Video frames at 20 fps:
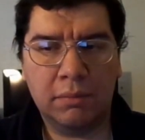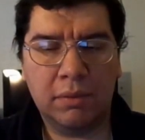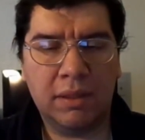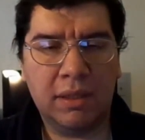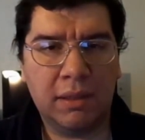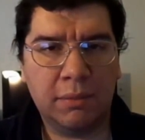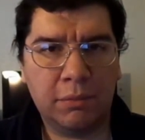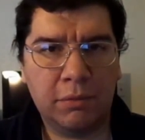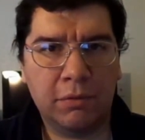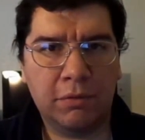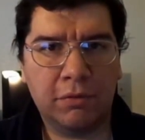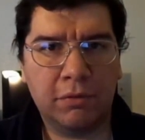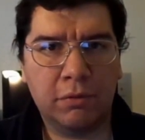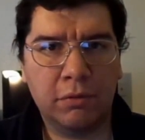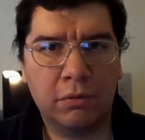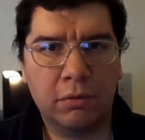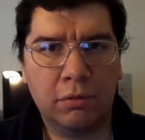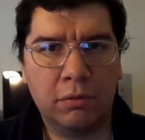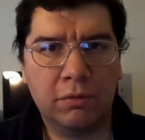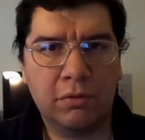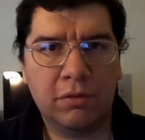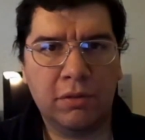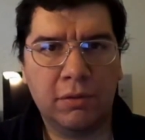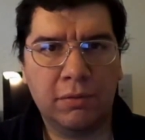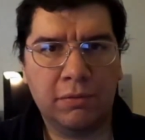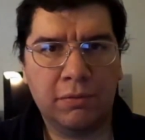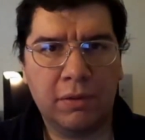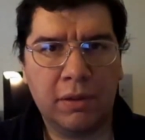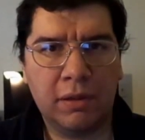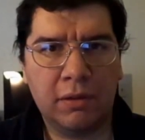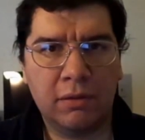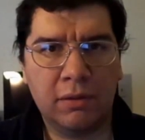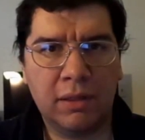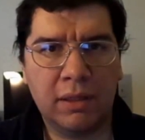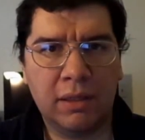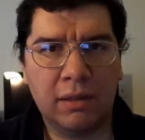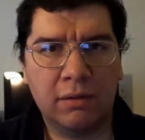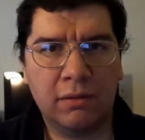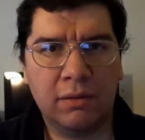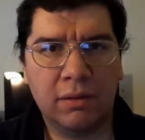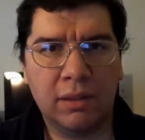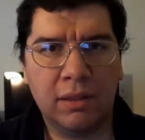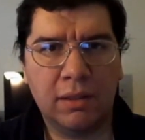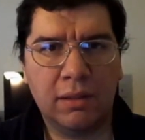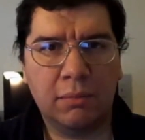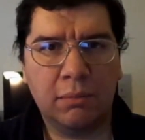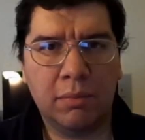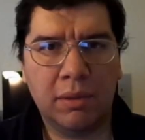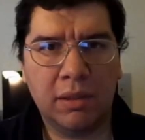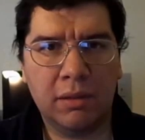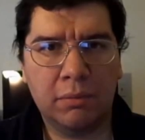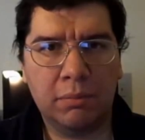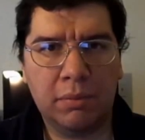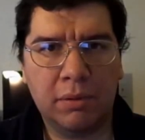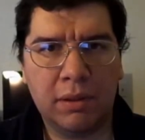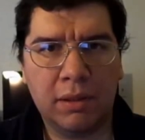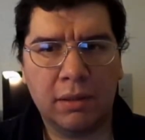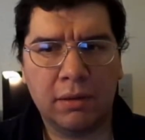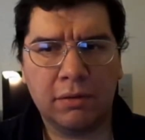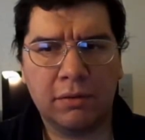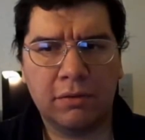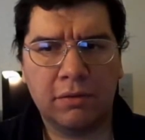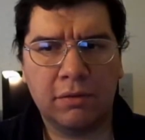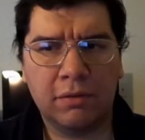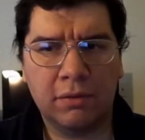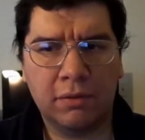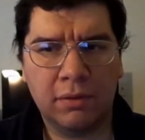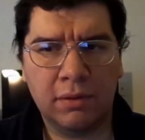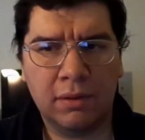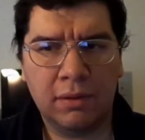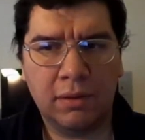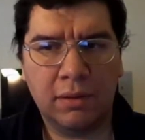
But after school, she found out in the mailbox